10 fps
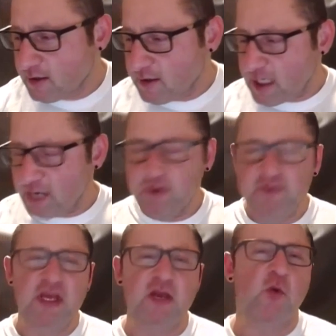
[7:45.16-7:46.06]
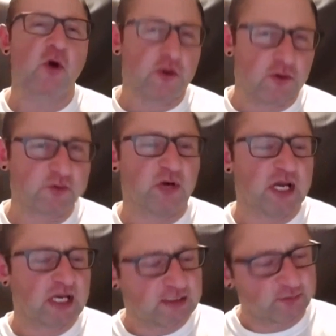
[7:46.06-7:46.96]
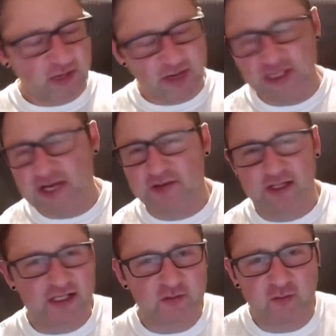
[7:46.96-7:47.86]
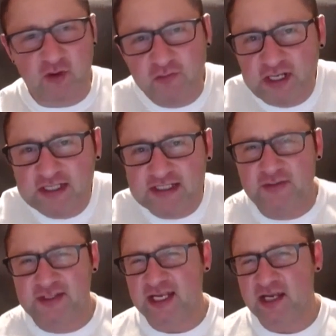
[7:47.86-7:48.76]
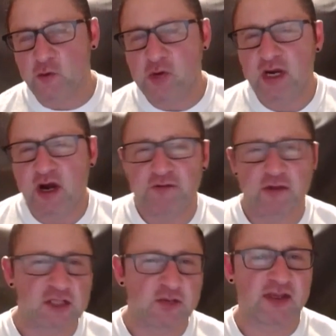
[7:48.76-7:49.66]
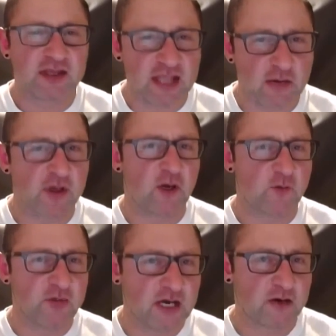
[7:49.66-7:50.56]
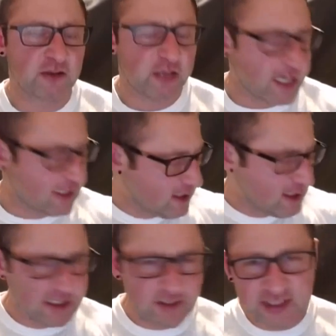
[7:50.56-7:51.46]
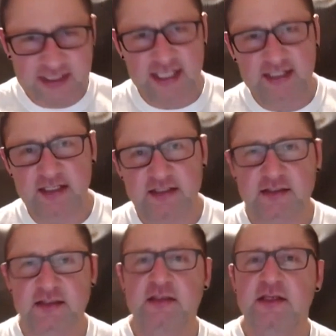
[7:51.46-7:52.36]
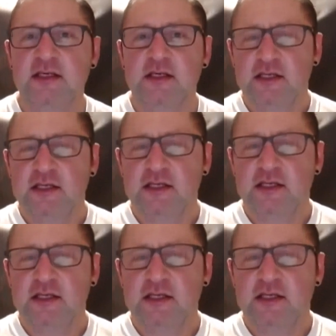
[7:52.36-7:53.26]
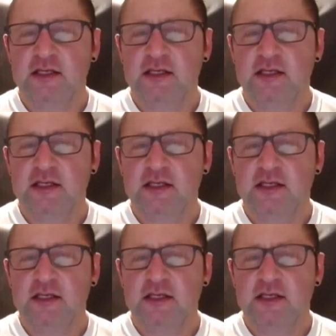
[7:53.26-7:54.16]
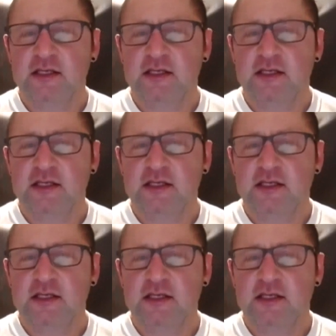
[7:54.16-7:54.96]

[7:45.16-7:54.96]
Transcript: I would have taken more of those breaks. Probably every like 12 weeks, I would have taken a week off the gym. I think that would have helped me out a lot, get my tendons and connective tissues and joints, just a little break.